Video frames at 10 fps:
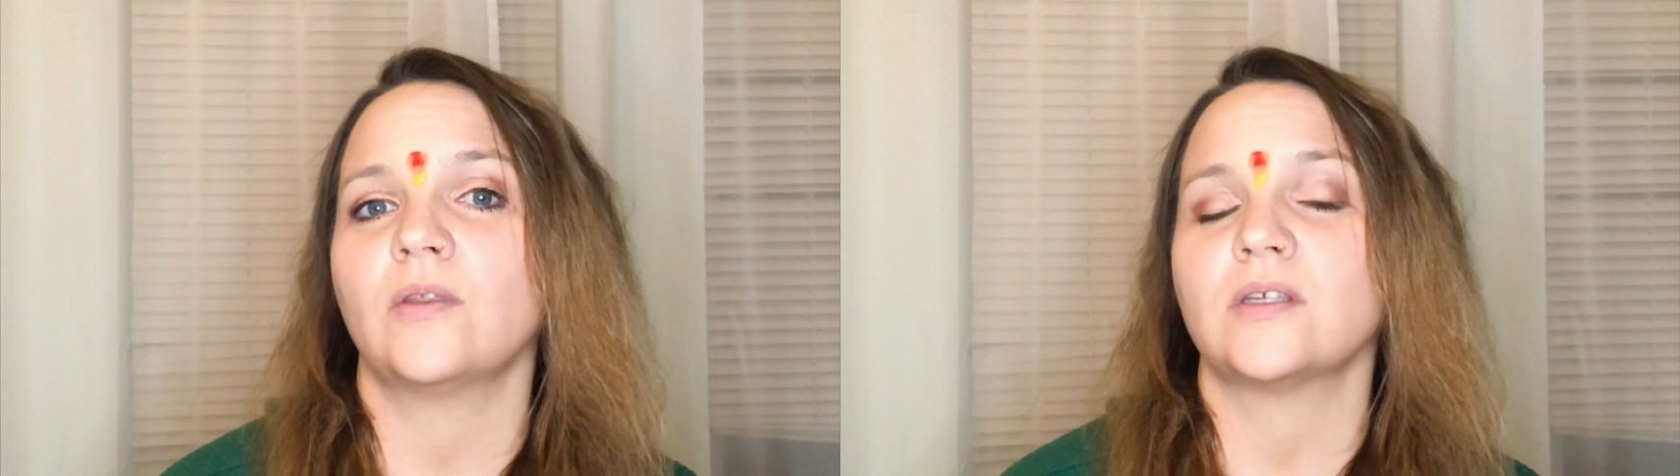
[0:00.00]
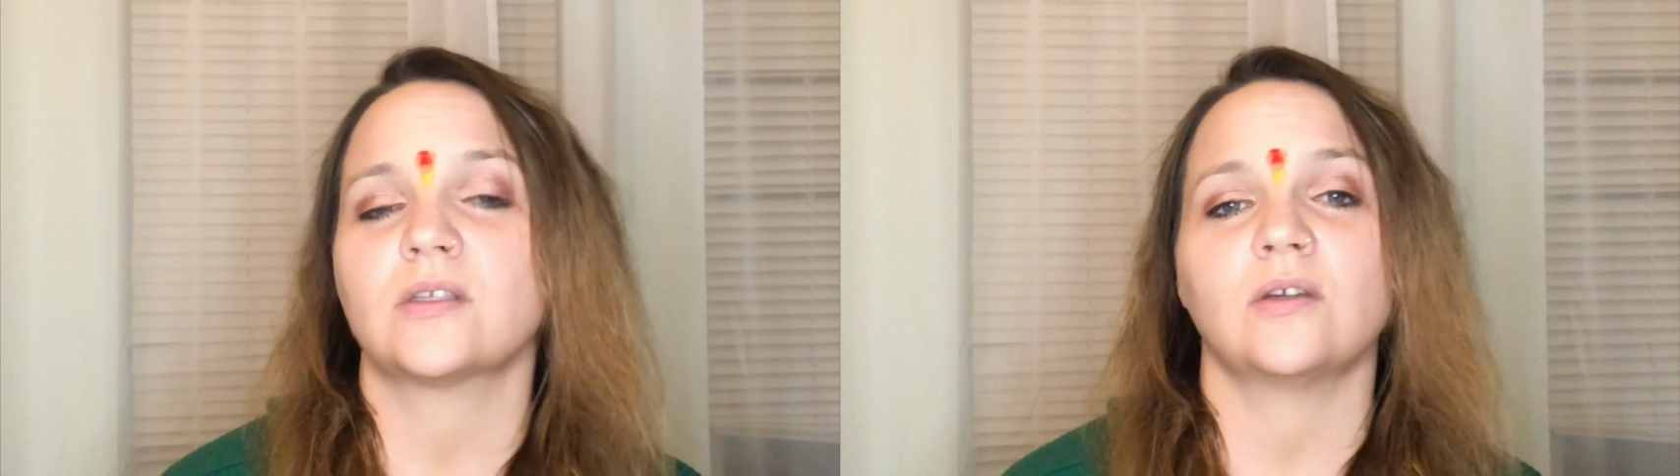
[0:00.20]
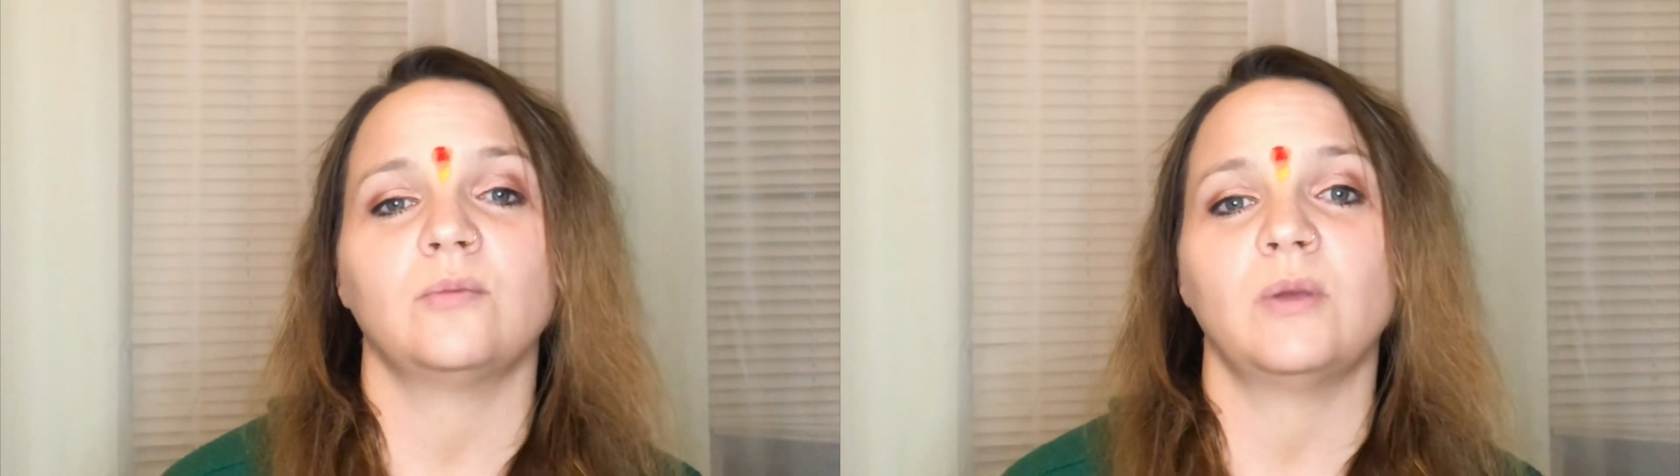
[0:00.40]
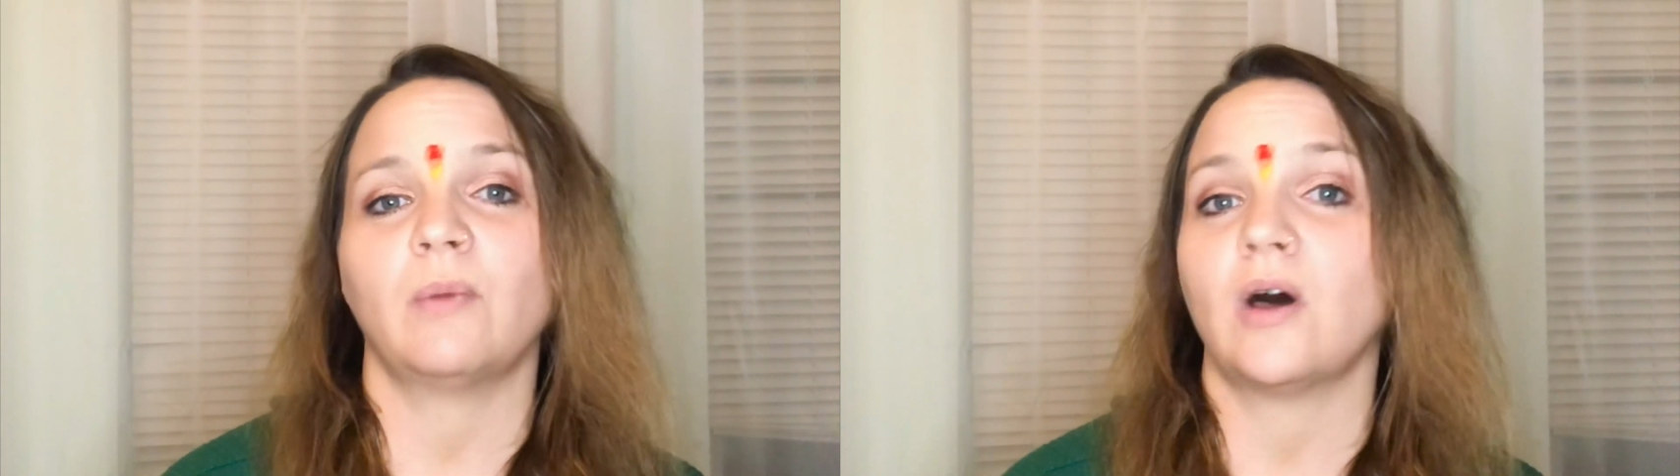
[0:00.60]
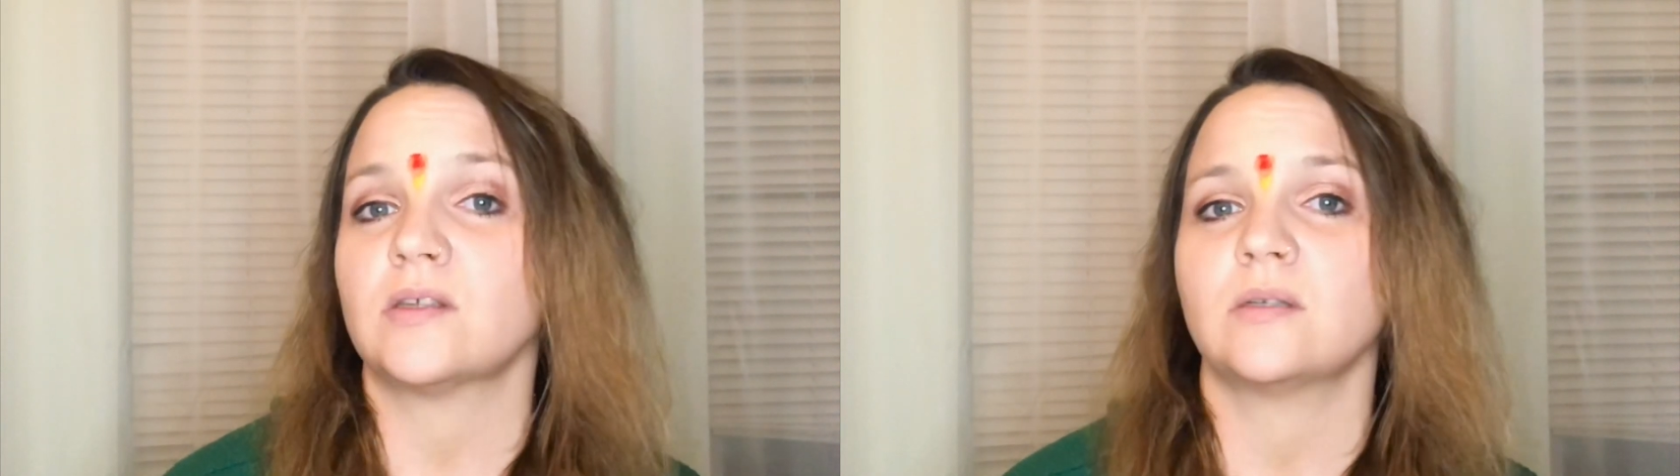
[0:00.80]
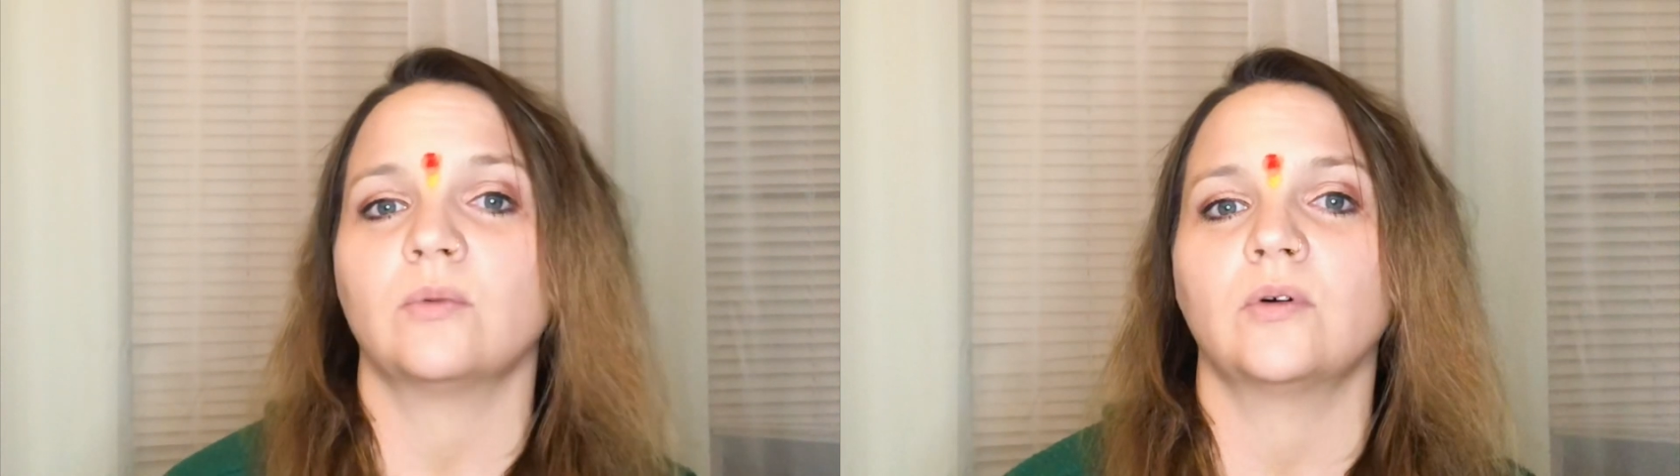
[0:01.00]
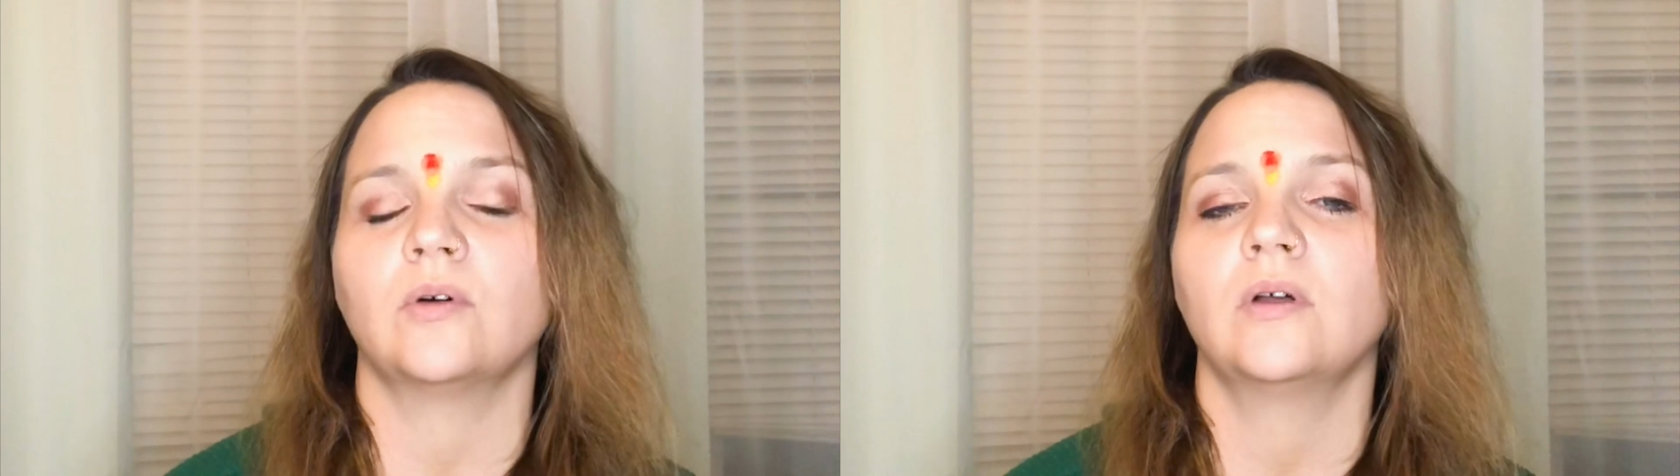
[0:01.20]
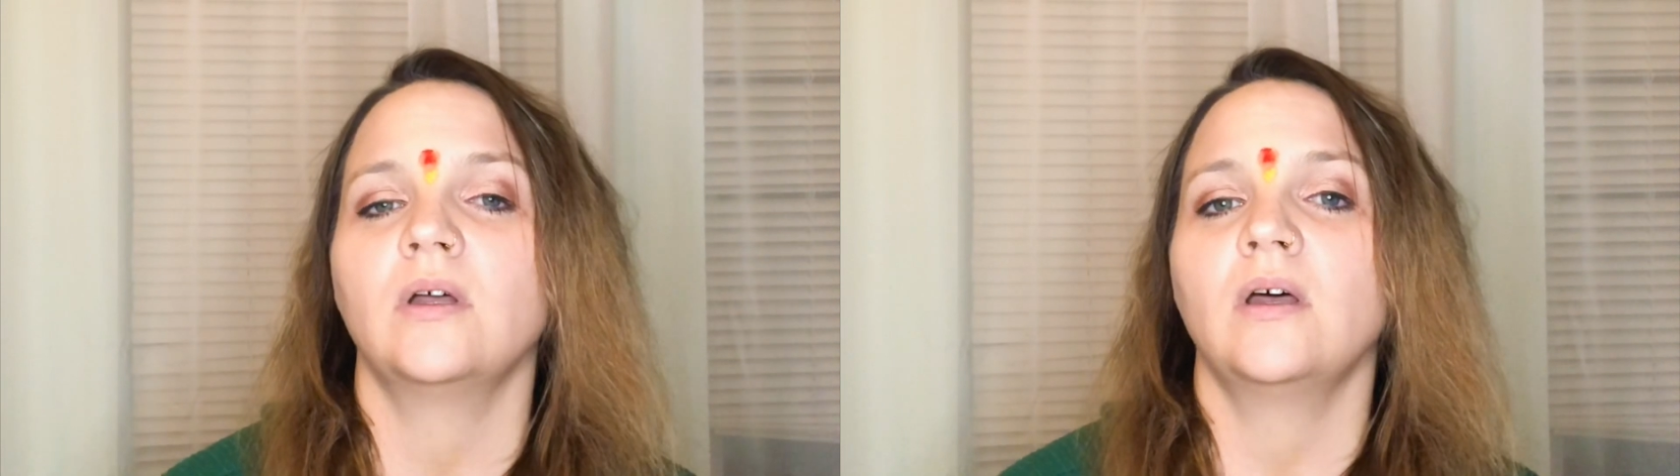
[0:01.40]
this could be possible.